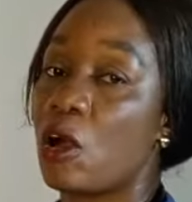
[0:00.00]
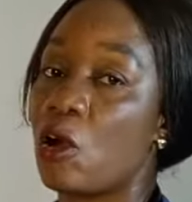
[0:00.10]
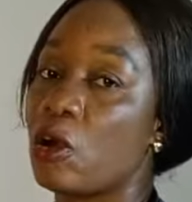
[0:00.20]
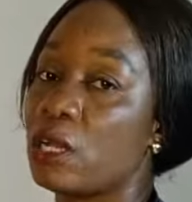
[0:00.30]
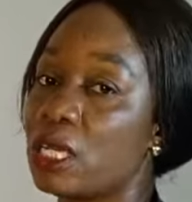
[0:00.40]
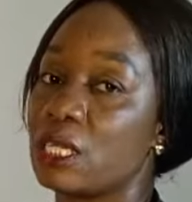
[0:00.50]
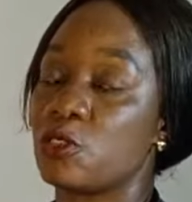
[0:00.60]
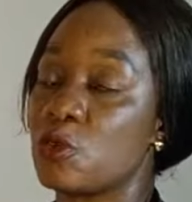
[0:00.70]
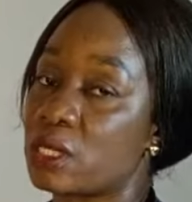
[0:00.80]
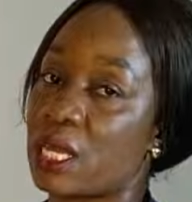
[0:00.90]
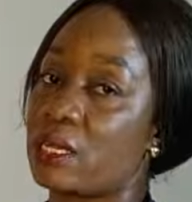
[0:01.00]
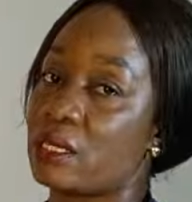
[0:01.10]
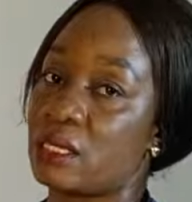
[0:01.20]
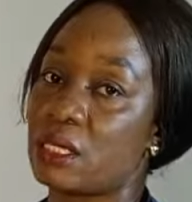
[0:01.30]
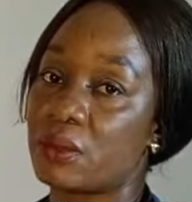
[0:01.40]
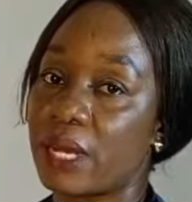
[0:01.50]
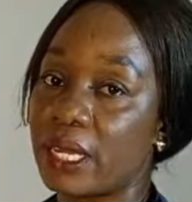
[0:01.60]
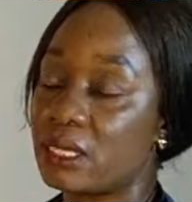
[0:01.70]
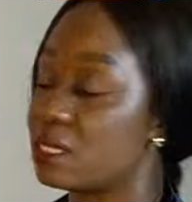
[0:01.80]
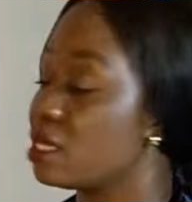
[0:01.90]
on dorsally,
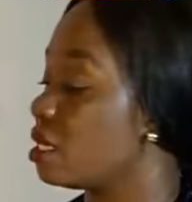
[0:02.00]
right?